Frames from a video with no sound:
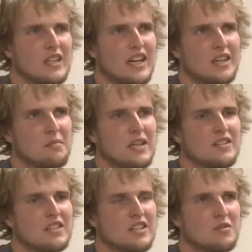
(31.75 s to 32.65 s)
and I
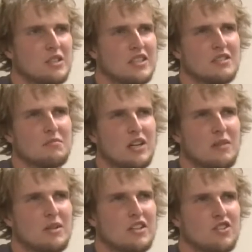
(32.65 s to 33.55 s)
spent six weeks in
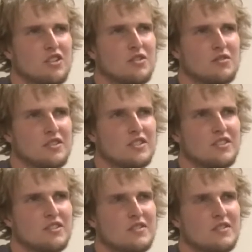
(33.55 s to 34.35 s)
primary children's.